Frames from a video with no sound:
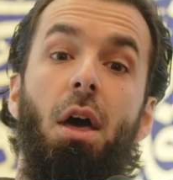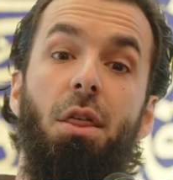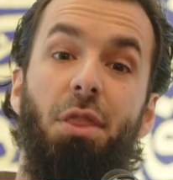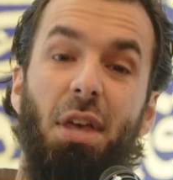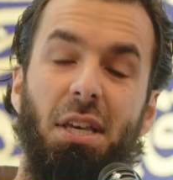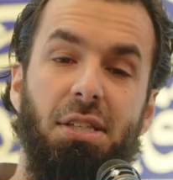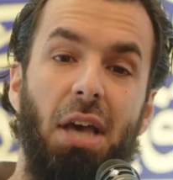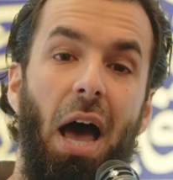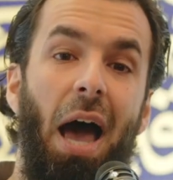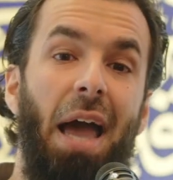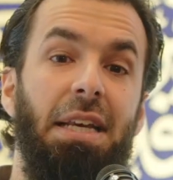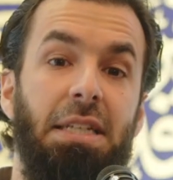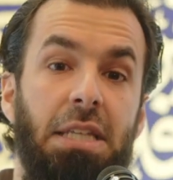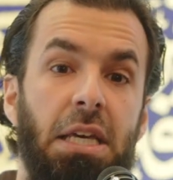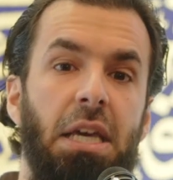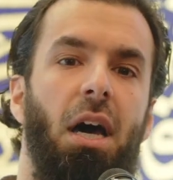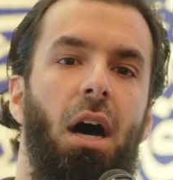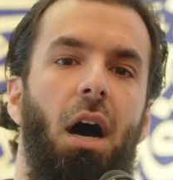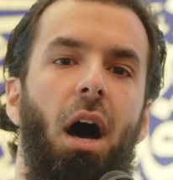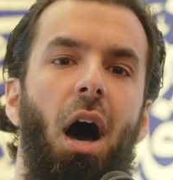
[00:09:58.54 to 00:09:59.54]
this
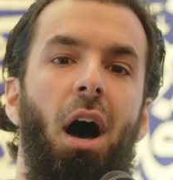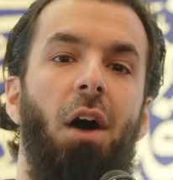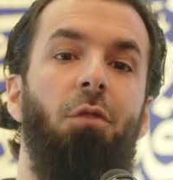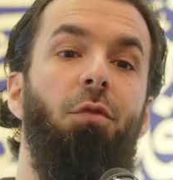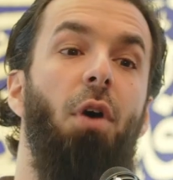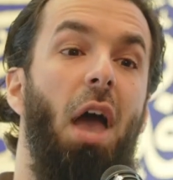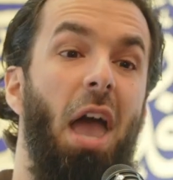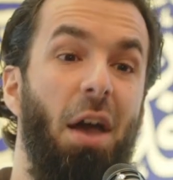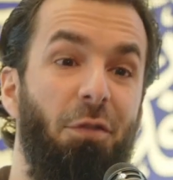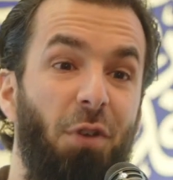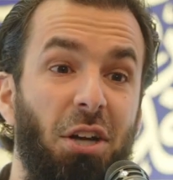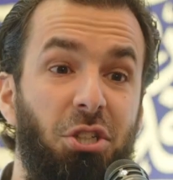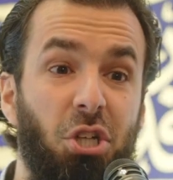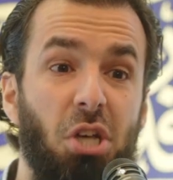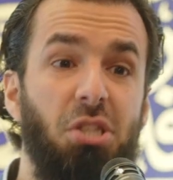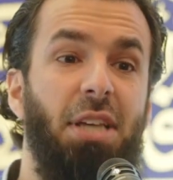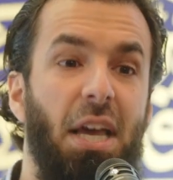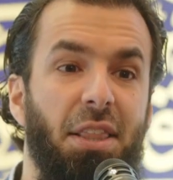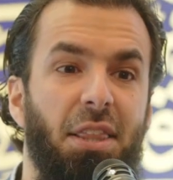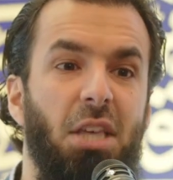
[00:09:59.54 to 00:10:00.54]
idea of if I
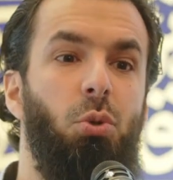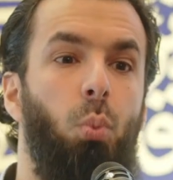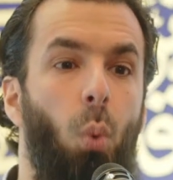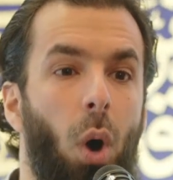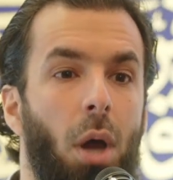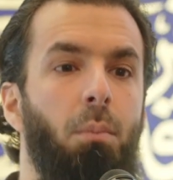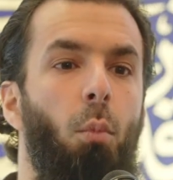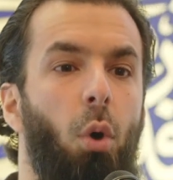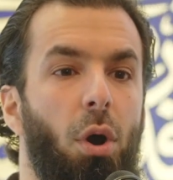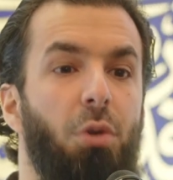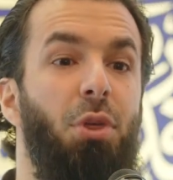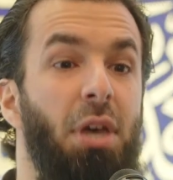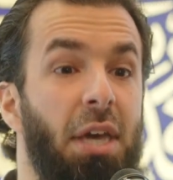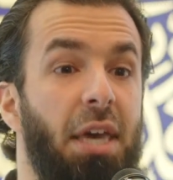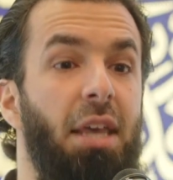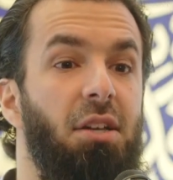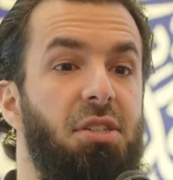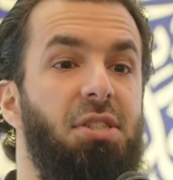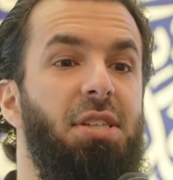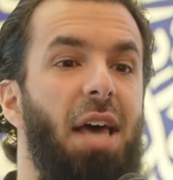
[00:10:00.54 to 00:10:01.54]
just get this one more thing,
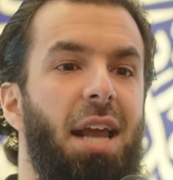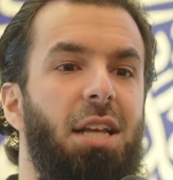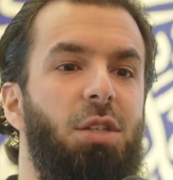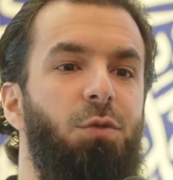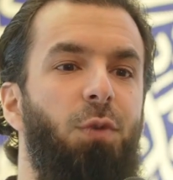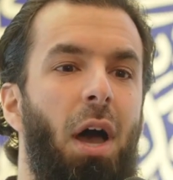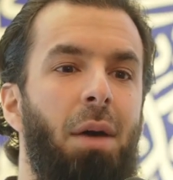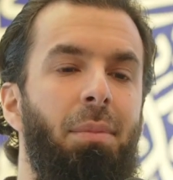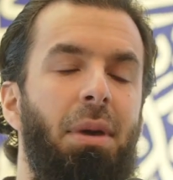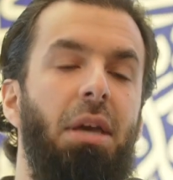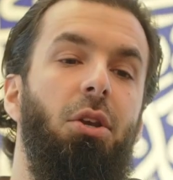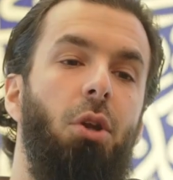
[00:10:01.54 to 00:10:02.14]
it'll satisfy me.